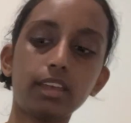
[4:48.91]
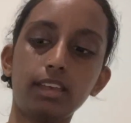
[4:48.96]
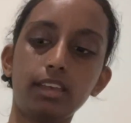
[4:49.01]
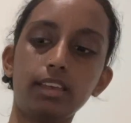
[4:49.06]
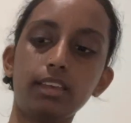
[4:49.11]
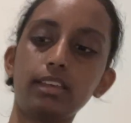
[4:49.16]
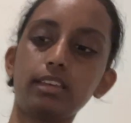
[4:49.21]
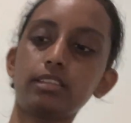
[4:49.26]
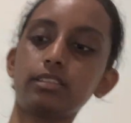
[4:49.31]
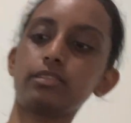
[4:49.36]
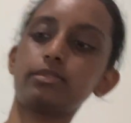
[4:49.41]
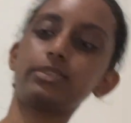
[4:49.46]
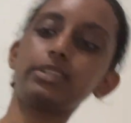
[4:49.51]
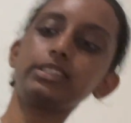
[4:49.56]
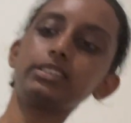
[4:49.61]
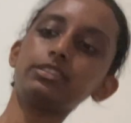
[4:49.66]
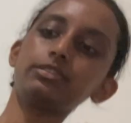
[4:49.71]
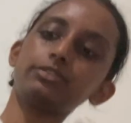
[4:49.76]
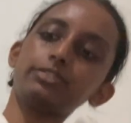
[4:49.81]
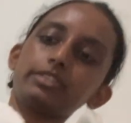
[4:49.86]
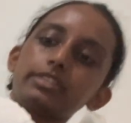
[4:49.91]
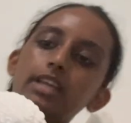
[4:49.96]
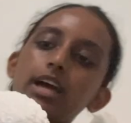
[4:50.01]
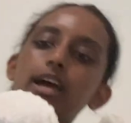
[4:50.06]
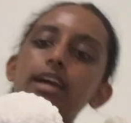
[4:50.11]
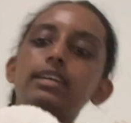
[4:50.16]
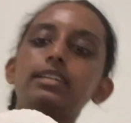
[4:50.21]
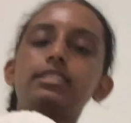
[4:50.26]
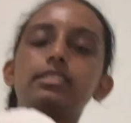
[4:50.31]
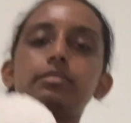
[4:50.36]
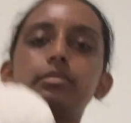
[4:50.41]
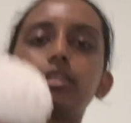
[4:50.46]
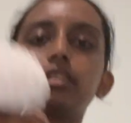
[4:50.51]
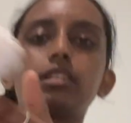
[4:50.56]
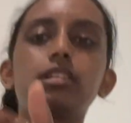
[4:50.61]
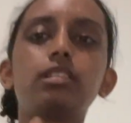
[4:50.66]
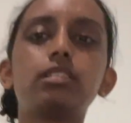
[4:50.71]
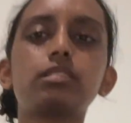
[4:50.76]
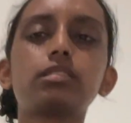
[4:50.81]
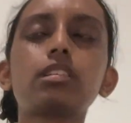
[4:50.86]
And the reason for that is
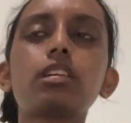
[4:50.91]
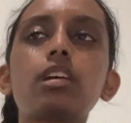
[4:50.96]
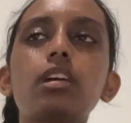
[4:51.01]
because,